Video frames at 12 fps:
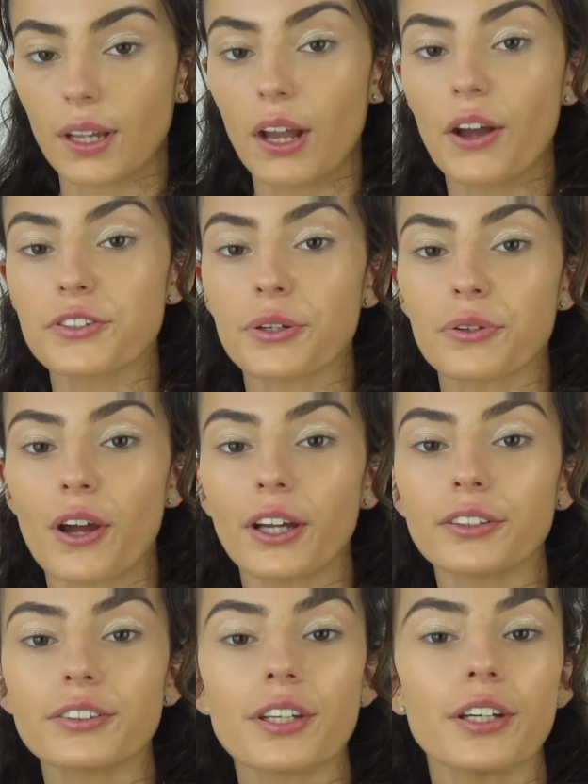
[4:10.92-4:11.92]
So
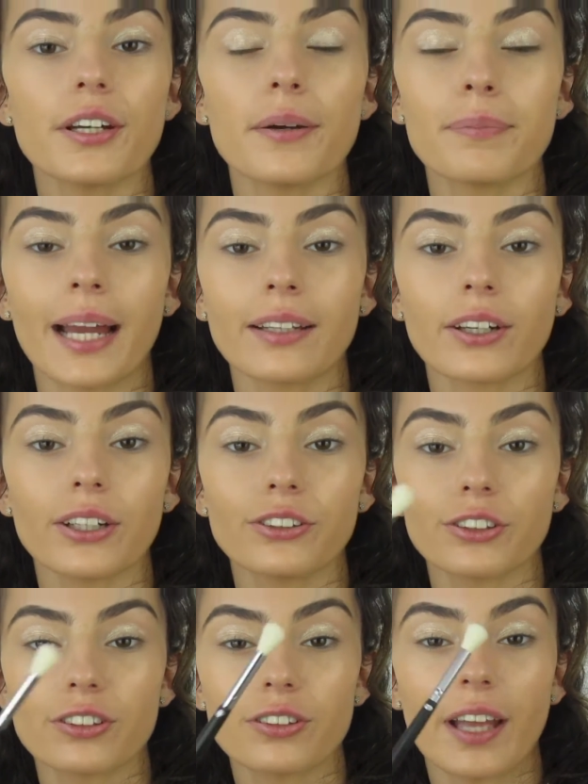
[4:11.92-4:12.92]
now to blend out
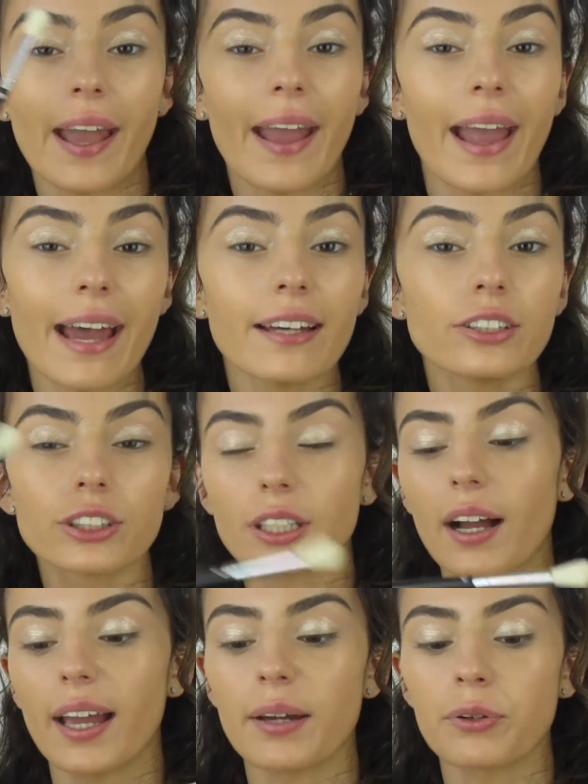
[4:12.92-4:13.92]
just the edge,
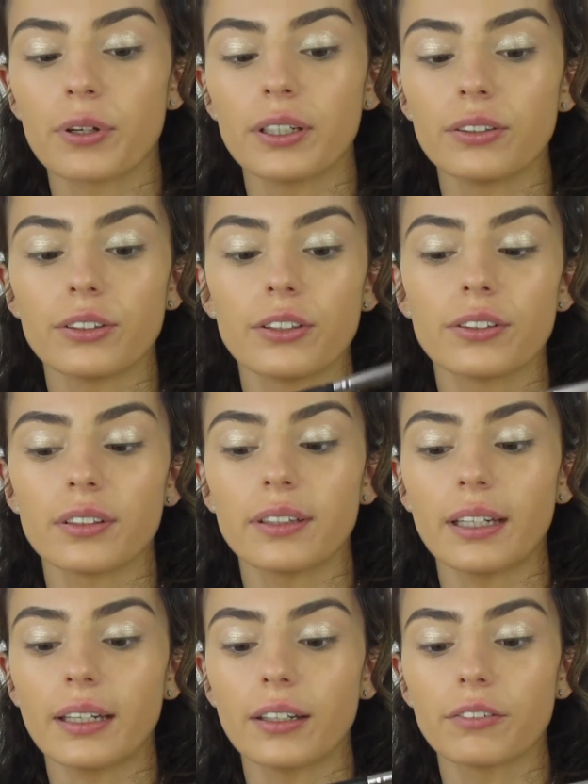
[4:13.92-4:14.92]
I am going to use
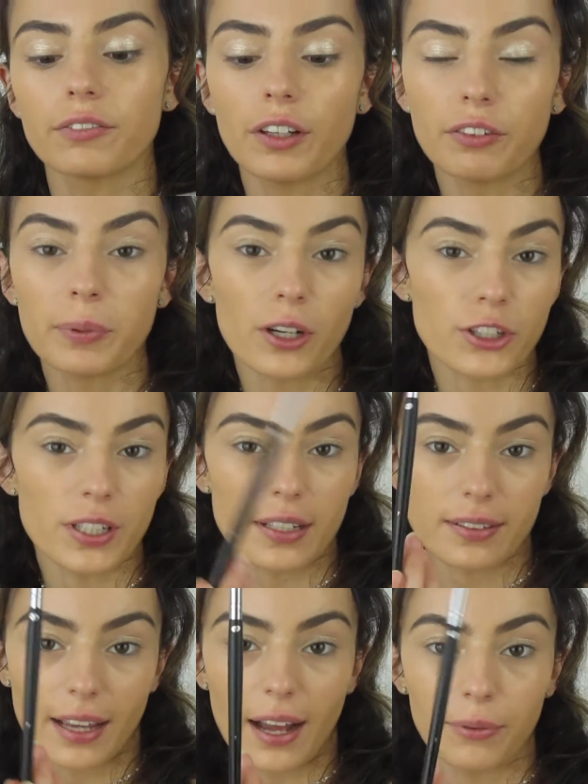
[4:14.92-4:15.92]
the fluffy brush in the
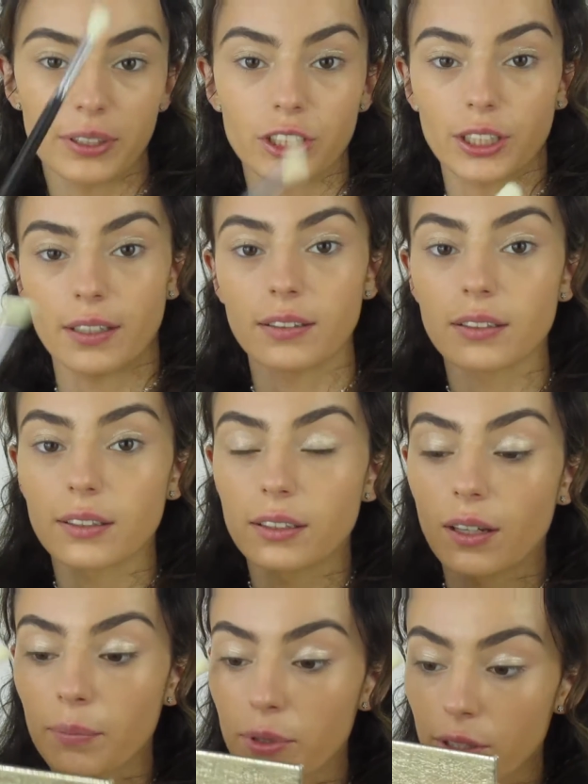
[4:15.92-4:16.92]
set, which is
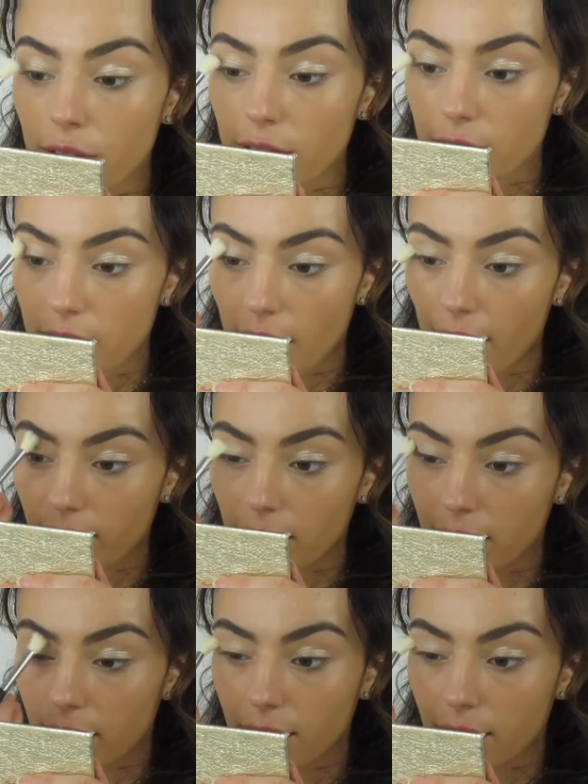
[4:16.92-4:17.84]
number 7.